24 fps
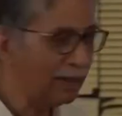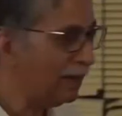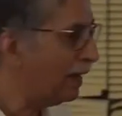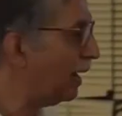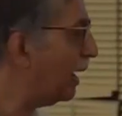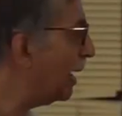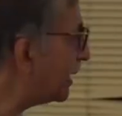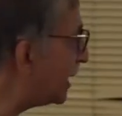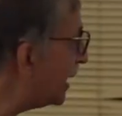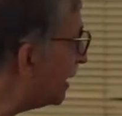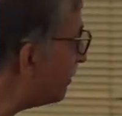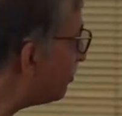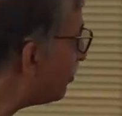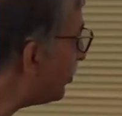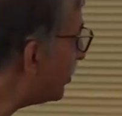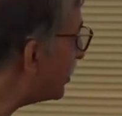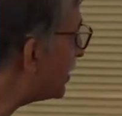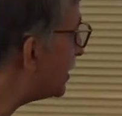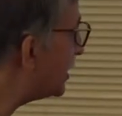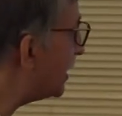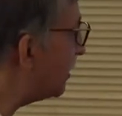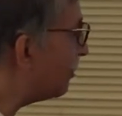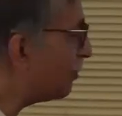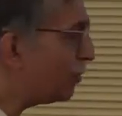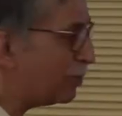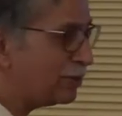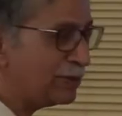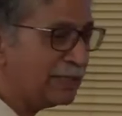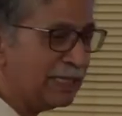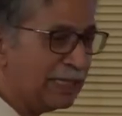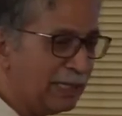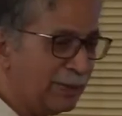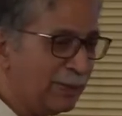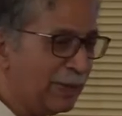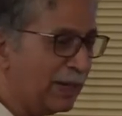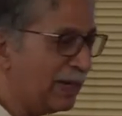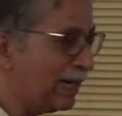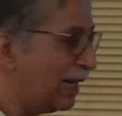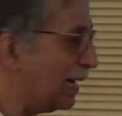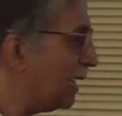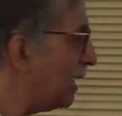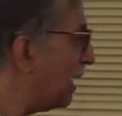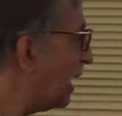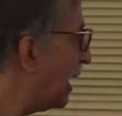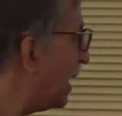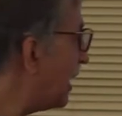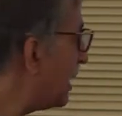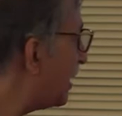I can put supports anywhere I
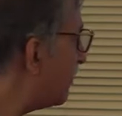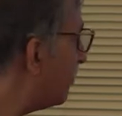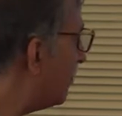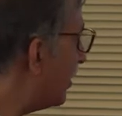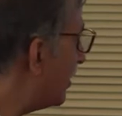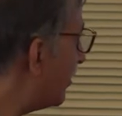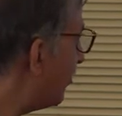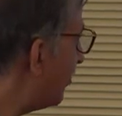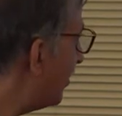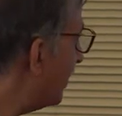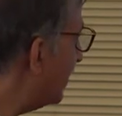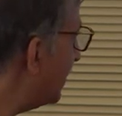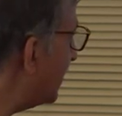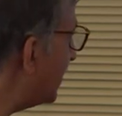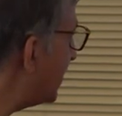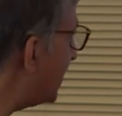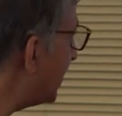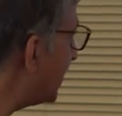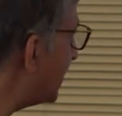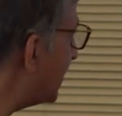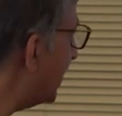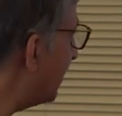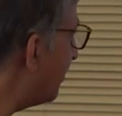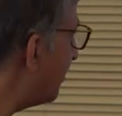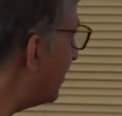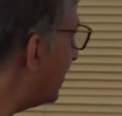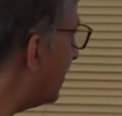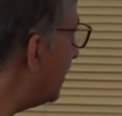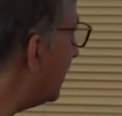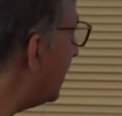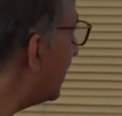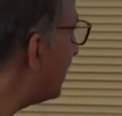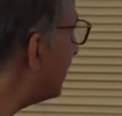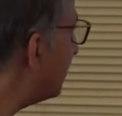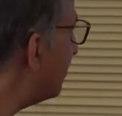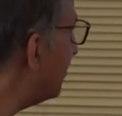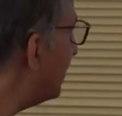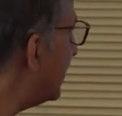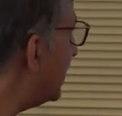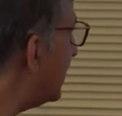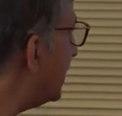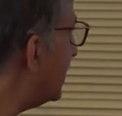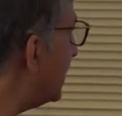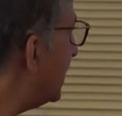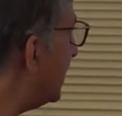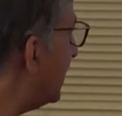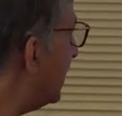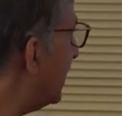like, but in this example, let
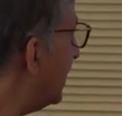me